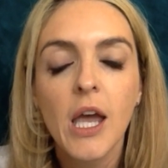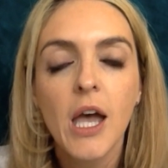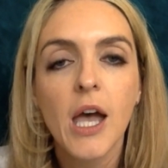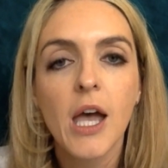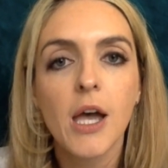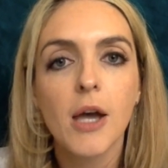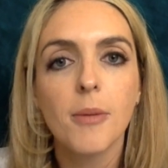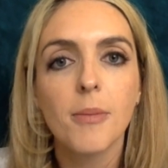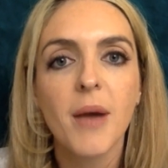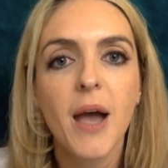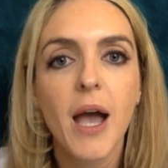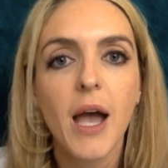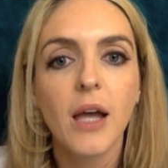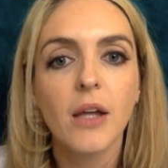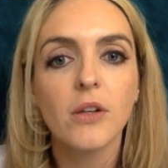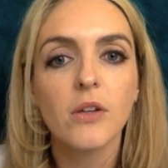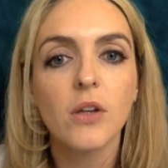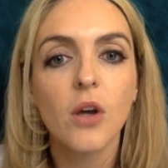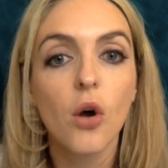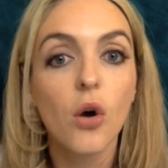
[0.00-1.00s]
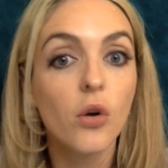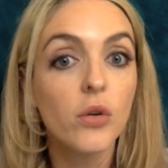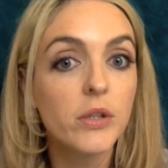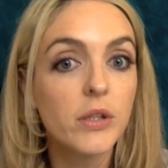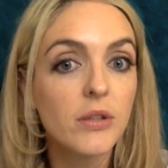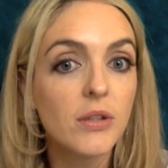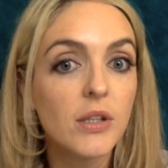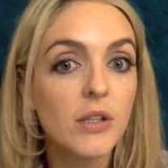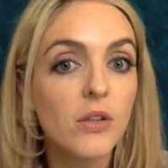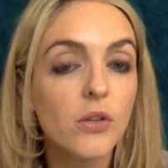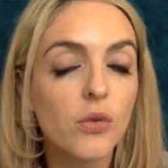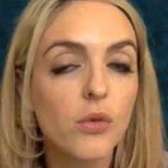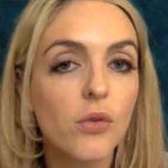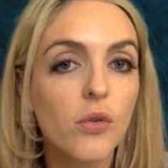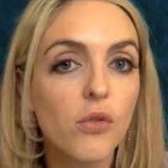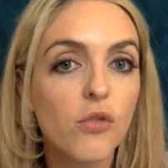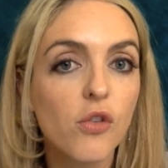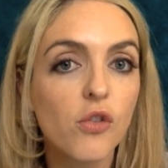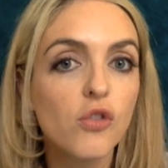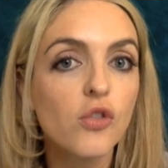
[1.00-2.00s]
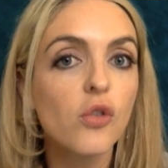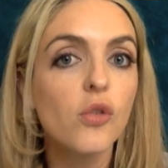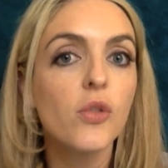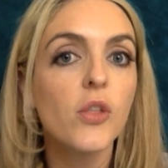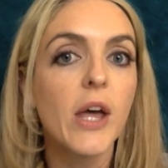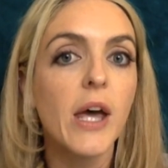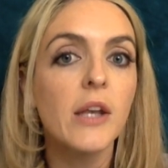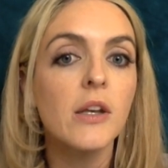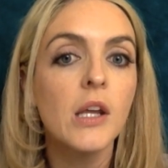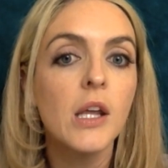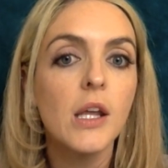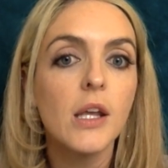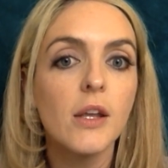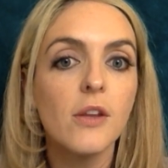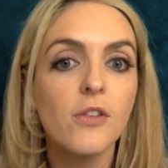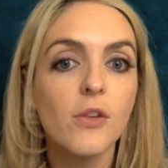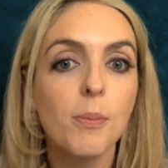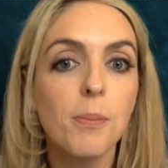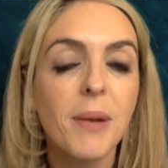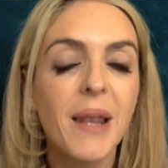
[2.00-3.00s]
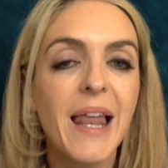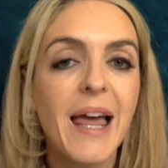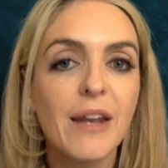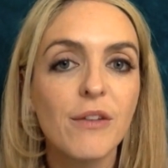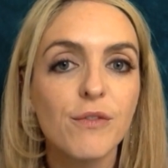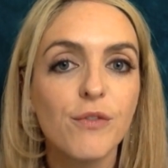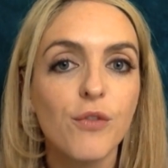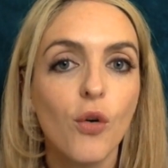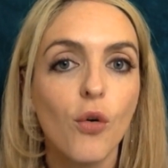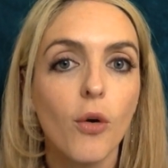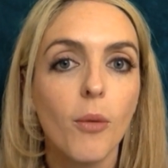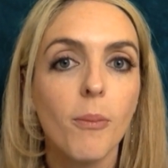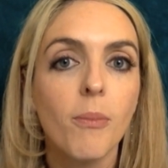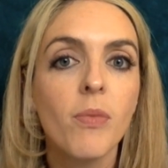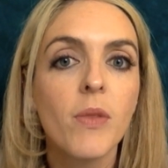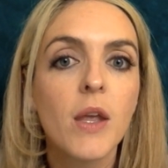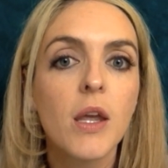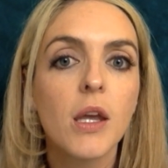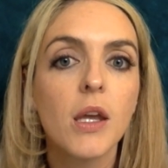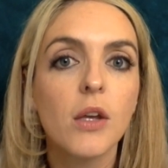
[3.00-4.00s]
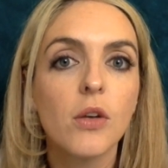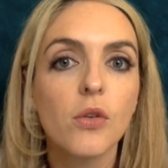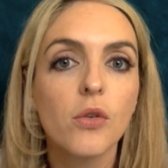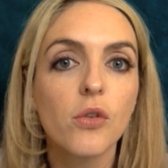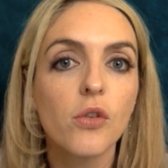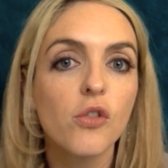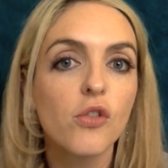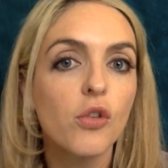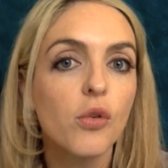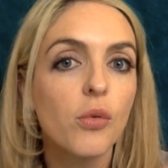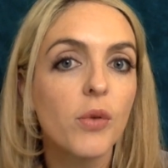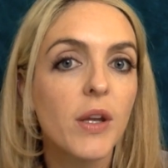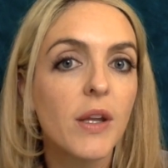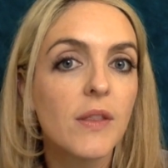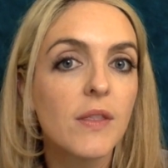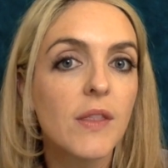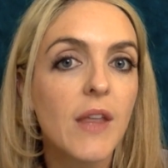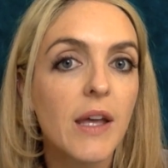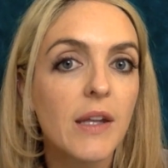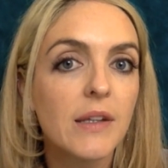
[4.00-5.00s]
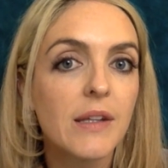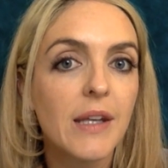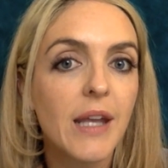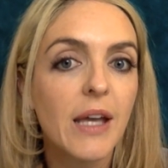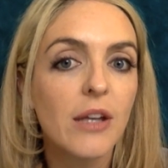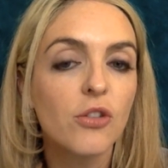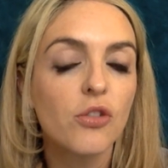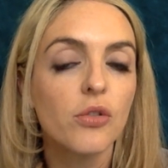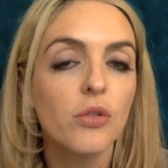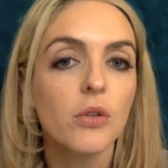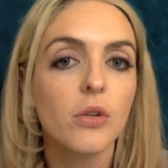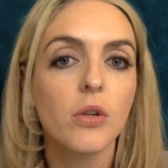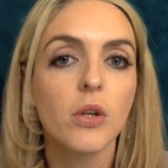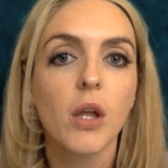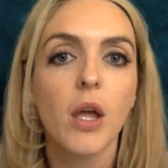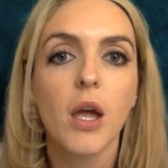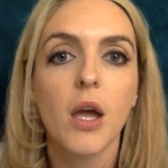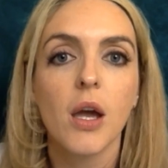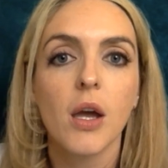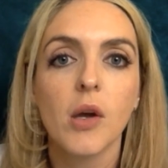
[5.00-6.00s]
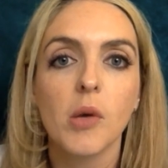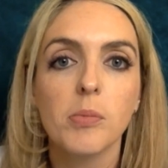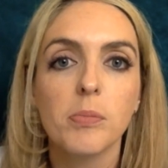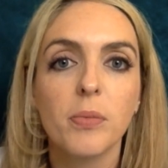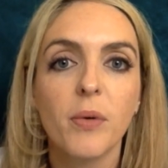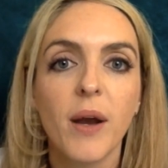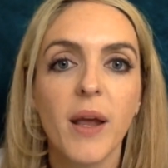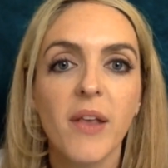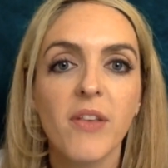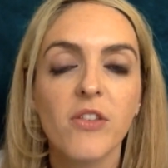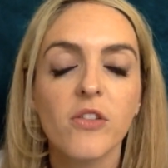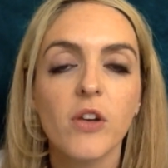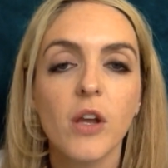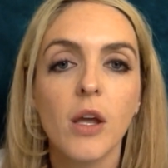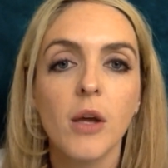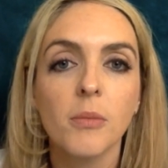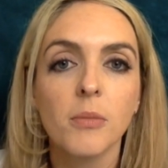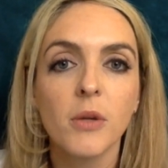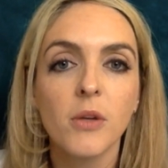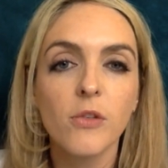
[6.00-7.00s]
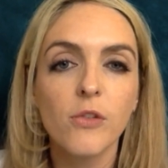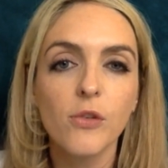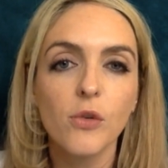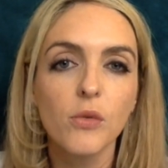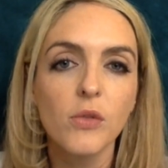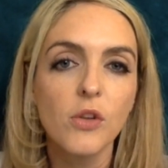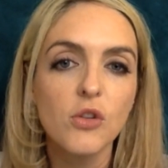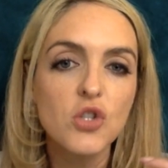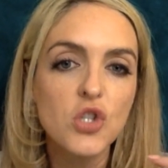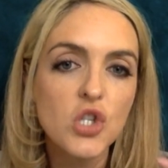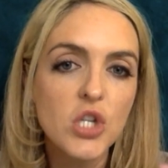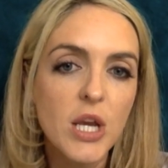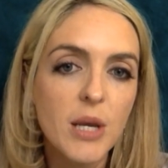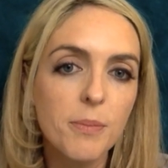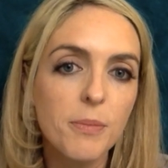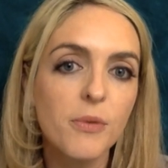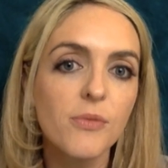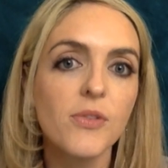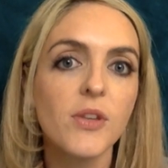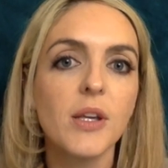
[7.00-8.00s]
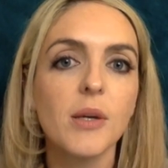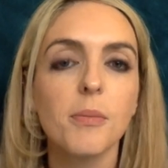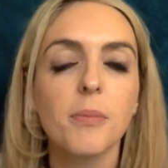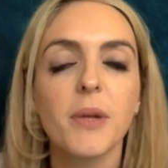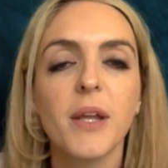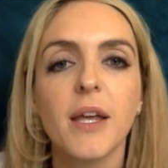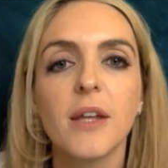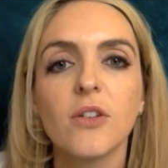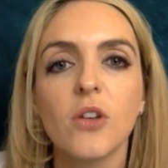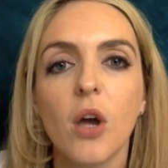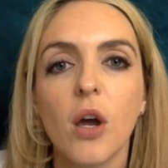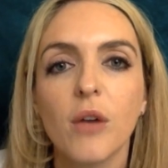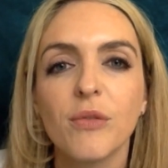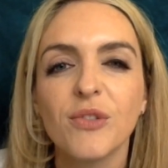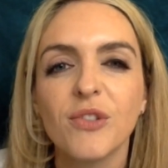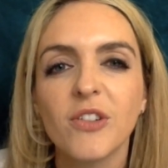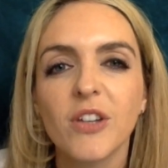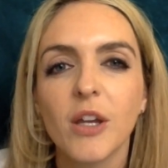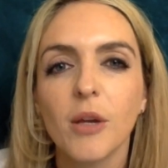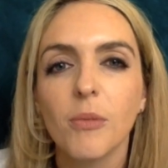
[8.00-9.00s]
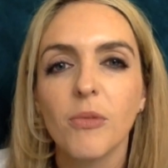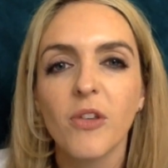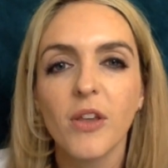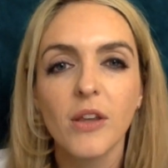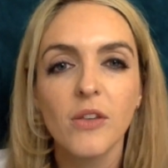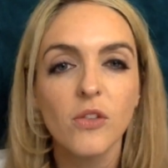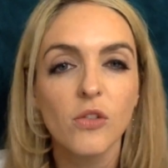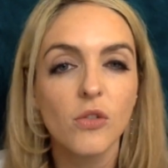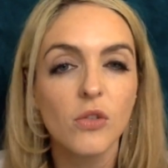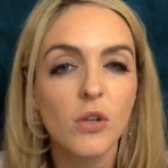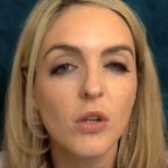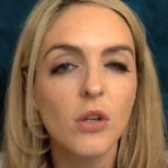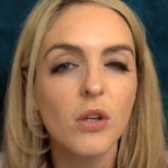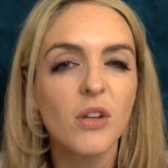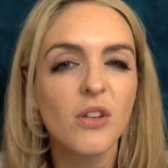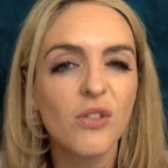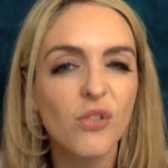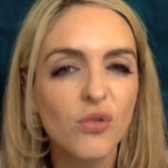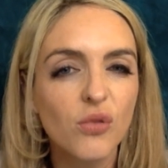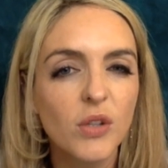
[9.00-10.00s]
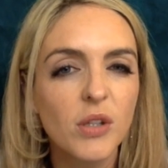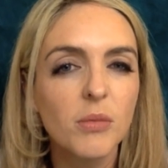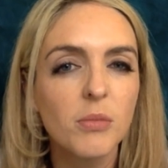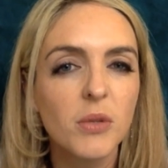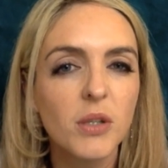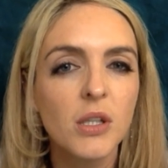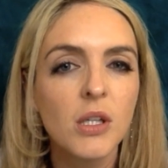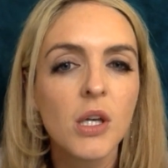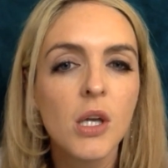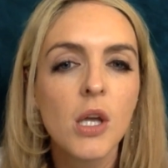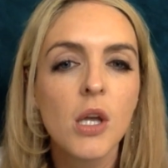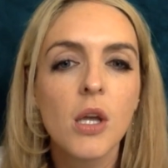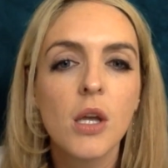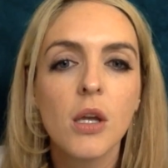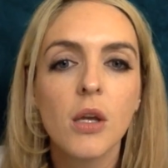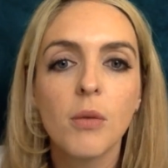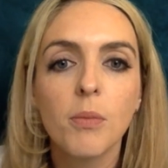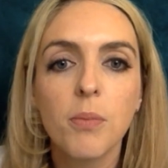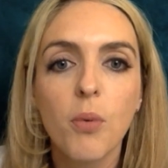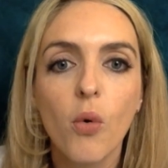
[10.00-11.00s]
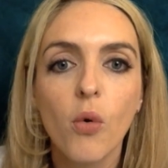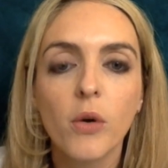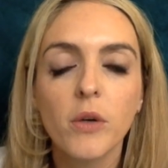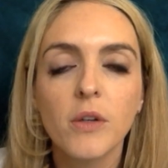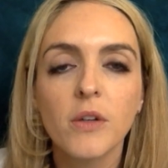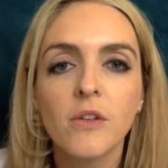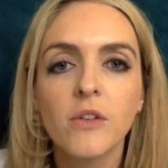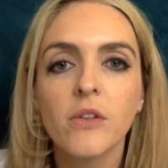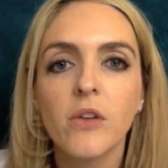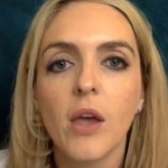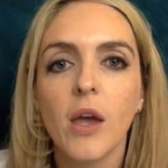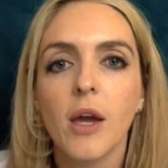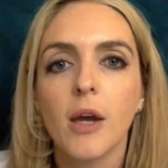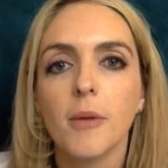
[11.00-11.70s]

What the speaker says: And all you need in order to do that is a platform in order to create that natural breast. So the shape of the implant oftentimes isn't extremely important.